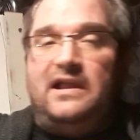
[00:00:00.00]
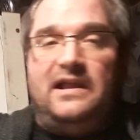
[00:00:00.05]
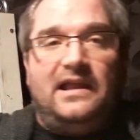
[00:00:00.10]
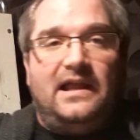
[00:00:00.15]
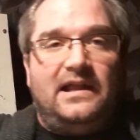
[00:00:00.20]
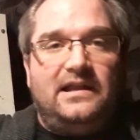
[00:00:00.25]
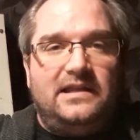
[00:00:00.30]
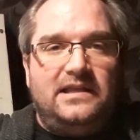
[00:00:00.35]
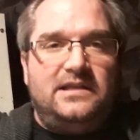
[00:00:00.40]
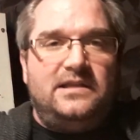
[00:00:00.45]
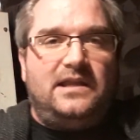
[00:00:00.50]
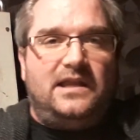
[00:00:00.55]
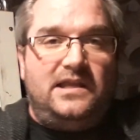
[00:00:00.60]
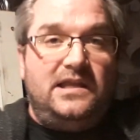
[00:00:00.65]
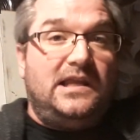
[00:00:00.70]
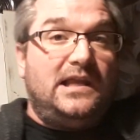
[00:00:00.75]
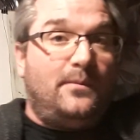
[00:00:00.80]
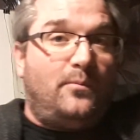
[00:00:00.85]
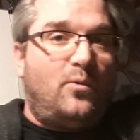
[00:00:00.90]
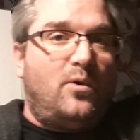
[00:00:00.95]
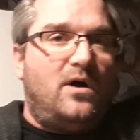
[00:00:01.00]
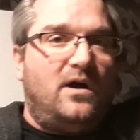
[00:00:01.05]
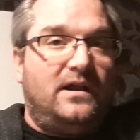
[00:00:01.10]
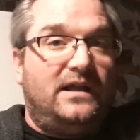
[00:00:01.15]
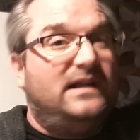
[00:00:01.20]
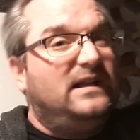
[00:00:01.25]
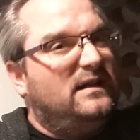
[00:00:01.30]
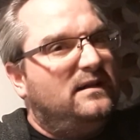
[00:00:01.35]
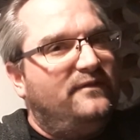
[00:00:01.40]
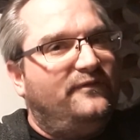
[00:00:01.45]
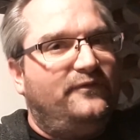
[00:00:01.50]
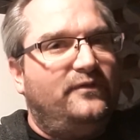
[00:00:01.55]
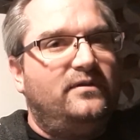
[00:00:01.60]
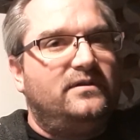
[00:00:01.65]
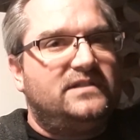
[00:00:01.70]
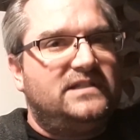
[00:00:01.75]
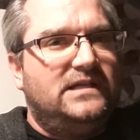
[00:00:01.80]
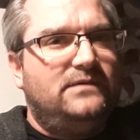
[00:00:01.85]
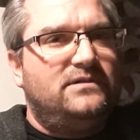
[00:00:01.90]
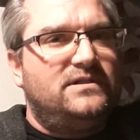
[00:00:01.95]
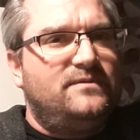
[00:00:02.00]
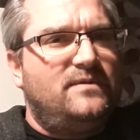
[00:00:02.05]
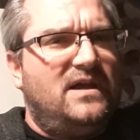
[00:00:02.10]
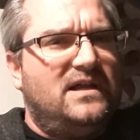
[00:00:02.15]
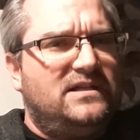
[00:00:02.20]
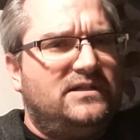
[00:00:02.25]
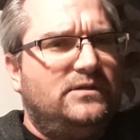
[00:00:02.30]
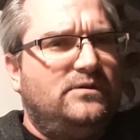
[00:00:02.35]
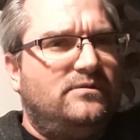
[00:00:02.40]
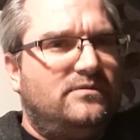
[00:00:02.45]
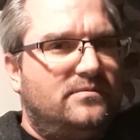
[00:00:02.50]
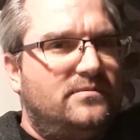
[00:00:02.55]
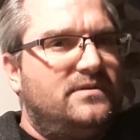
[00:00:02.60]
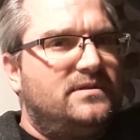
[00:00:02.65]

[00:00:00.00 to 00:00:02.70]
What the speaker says: And he kept walking, and at first he was right too.